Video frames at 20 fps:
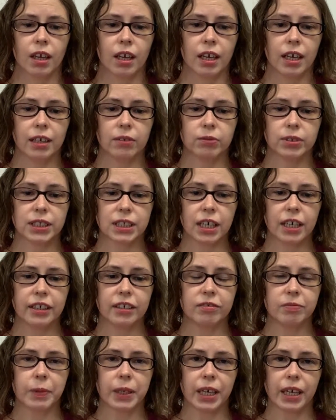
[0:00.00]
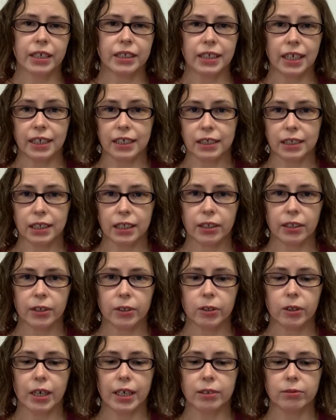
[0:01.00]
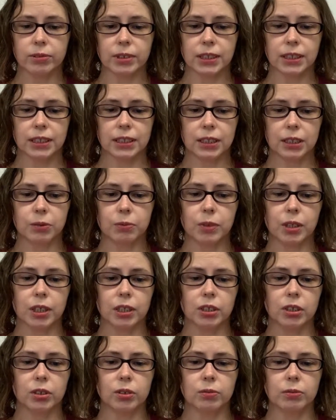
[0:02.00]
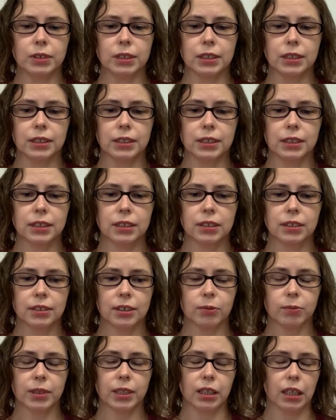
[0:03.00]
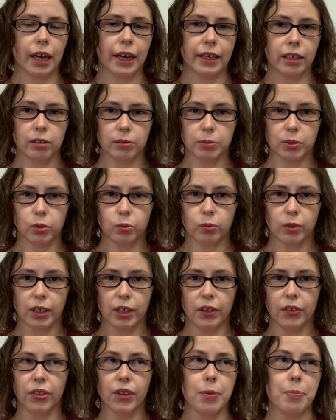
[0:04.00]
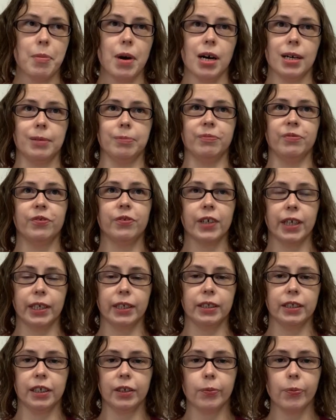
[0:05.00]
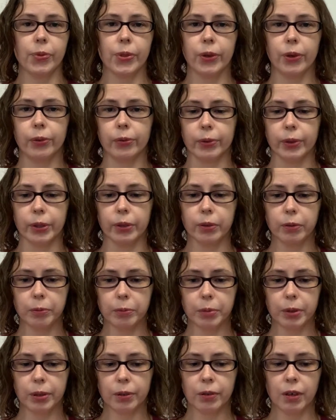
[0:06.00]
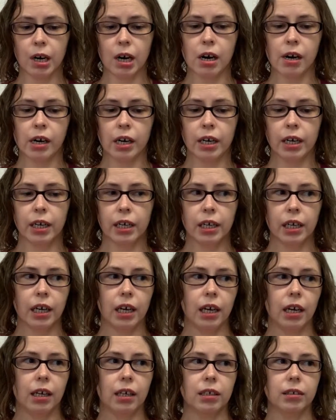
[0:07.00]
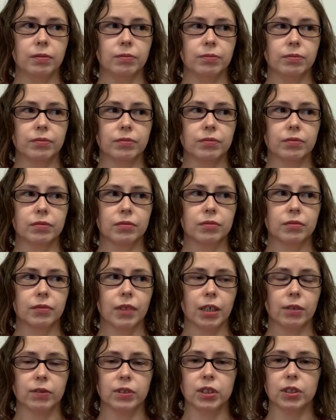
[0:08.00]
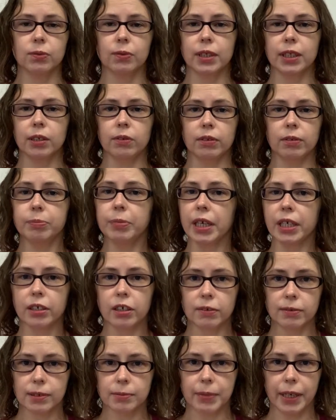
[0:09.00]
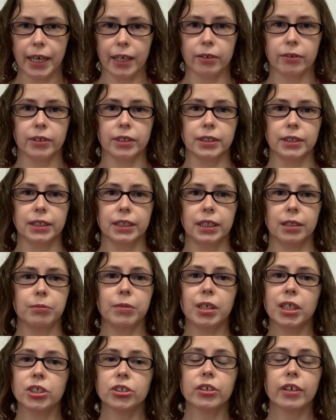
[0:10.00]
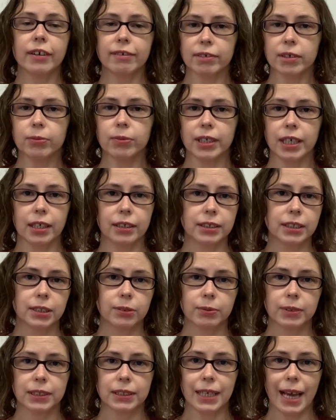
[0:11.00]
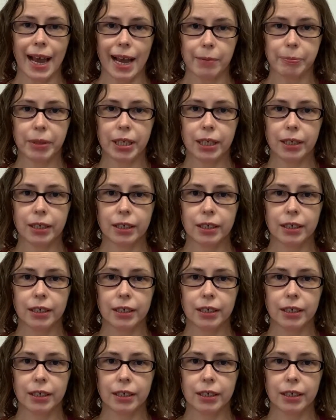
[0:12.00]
It was kind of my identity, though. I was the one who was the reliable one, the mom friend of the group. I was the one that would bend over backwards to make sure everyone else was happy.